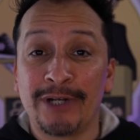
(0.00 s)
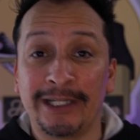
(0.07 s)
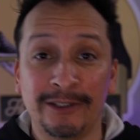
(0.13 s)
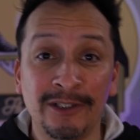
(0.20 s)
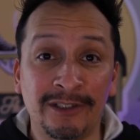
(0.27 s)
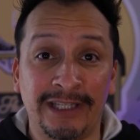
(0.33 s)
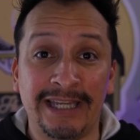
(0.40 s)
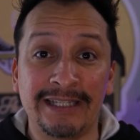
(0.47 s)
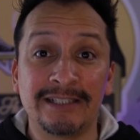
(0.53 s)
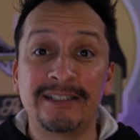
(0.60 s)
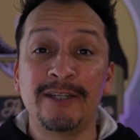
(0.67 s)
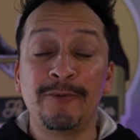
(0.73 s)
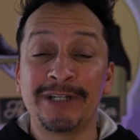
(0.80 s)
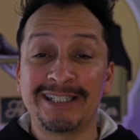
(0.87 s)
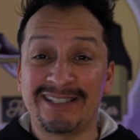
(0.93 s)
I look like. See
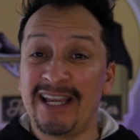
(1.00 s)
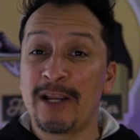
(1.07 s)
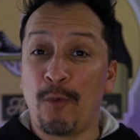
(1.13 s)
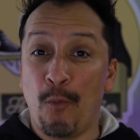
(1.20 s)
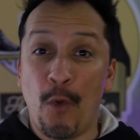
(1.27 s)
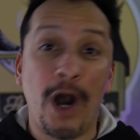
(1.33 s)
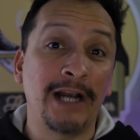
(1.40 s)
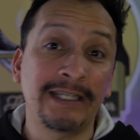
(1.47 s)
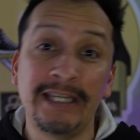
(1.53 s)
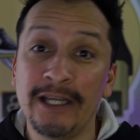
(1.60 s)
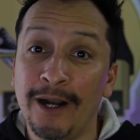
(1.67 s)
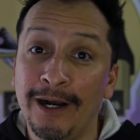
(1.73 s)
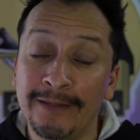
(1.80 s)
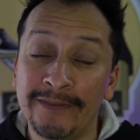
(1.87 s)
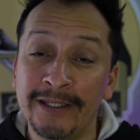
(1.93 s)
what it's like walking
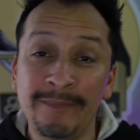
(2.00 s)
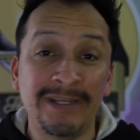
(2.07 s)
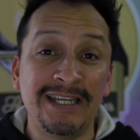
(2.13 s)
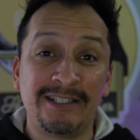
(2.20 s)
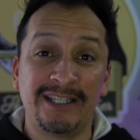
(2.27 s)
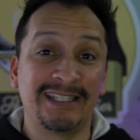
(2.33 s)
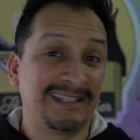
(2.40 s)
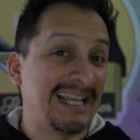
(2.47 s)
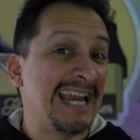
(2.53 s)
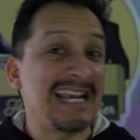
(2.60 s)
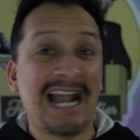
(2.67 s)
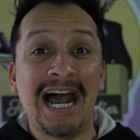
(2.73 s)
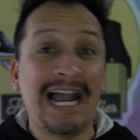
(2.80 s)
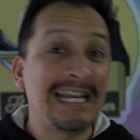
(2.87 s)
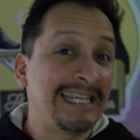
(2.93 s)
on them. Is it like
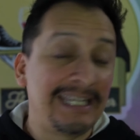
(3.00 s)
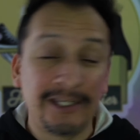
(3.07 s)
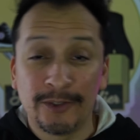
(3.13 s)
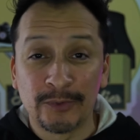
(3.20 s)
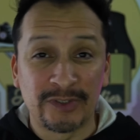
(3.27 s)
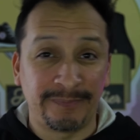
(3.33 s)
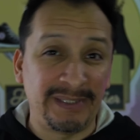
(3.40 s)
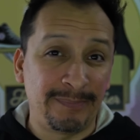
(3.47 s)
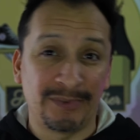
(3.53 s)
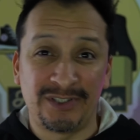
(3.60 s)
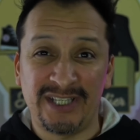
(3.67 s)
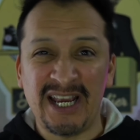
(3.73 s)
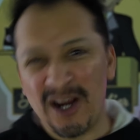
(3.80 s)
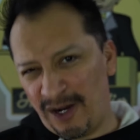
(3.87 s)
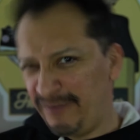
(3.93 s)
high heels that people
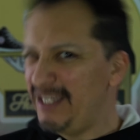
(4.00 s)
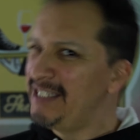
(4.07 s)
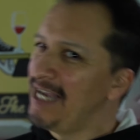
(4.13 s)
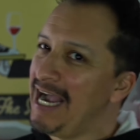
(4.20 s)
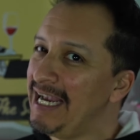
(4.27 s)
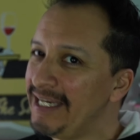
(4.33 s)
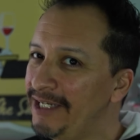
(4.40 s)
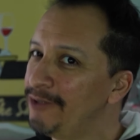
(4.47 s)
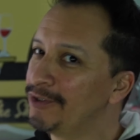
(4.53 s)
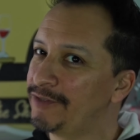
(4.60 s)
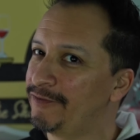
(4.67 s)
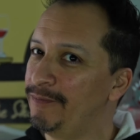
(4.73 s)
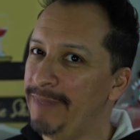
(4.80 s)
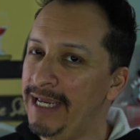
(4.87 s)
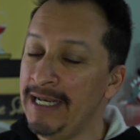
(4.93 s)
say? Are these high heels
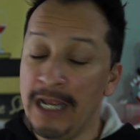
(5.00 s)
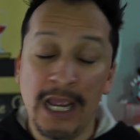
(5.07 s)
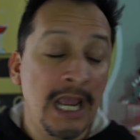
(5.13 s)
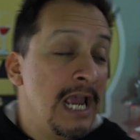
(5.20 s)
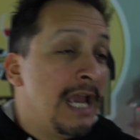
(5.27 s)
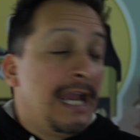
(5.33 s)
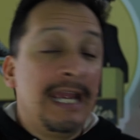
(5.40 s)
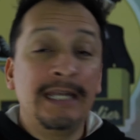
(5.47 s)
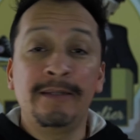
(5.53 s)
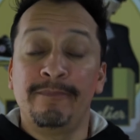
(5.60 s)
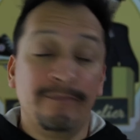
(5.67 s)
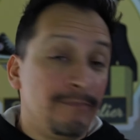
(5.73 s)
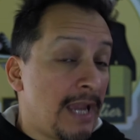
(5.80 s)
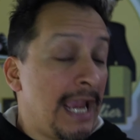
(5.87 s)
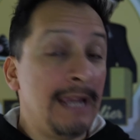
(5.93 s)
for men?
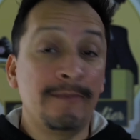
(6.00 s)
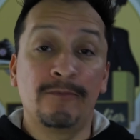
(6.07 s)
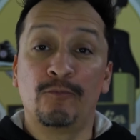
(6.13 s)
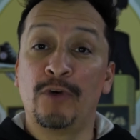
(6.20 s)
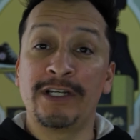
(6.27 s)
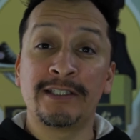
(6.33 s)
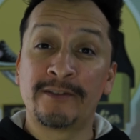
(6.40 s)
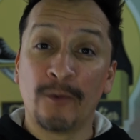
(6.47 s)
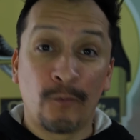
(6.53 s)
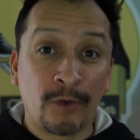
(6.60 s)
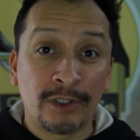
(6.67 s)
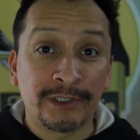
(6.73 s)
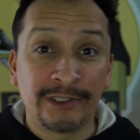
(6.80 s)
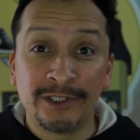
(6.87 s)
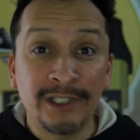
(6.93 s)
And hey, what does the
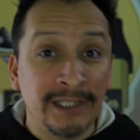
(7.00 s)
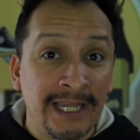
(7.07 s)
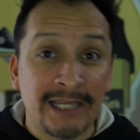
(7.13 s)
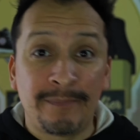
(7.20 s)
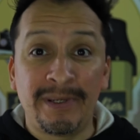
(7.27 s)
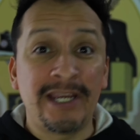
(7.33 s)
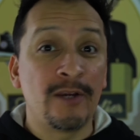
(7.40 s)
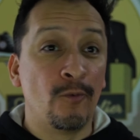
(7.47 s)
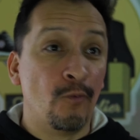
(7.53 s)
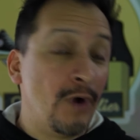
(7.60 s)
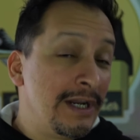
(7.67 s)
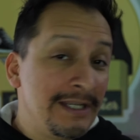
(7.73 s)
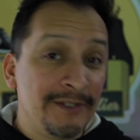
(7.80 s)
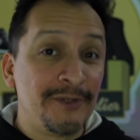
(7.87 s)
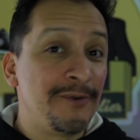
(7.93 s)
world look like being
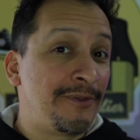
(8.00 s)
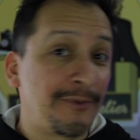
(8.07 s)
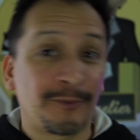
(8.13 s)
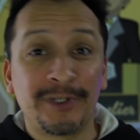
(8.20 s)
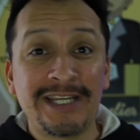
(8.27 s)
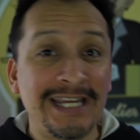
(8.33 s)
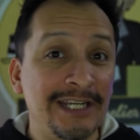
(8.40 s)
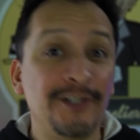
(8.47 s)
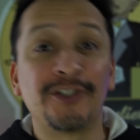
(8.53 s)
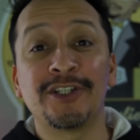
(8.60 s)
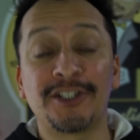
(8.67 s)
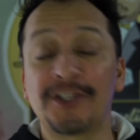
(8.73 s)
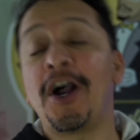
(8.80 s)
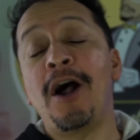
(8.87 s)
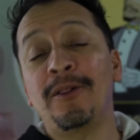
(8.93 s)
one to three inches
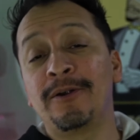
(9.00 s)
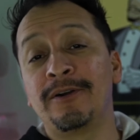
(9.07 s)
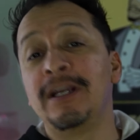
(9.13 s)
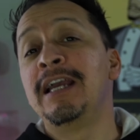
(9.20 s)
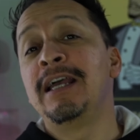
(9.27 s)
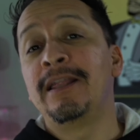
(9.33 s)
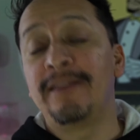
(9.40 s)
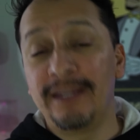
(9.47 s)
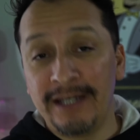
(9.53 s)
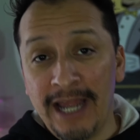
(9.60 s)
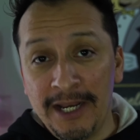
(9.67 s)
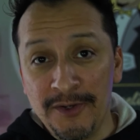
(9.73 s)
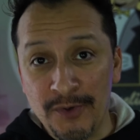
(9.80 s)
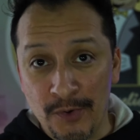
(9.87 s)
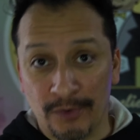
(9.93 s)
taller than I
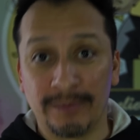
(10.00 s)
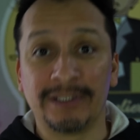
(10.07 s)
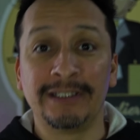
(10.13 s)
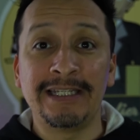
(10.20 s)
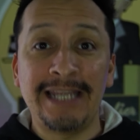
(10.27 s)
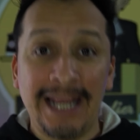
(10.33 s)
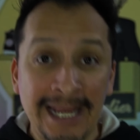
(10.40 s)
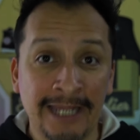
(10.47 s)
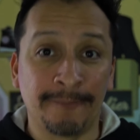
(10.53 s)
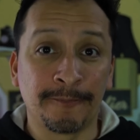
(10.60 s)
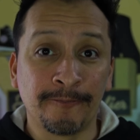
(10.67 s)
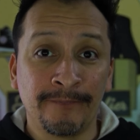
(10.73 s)
normally am?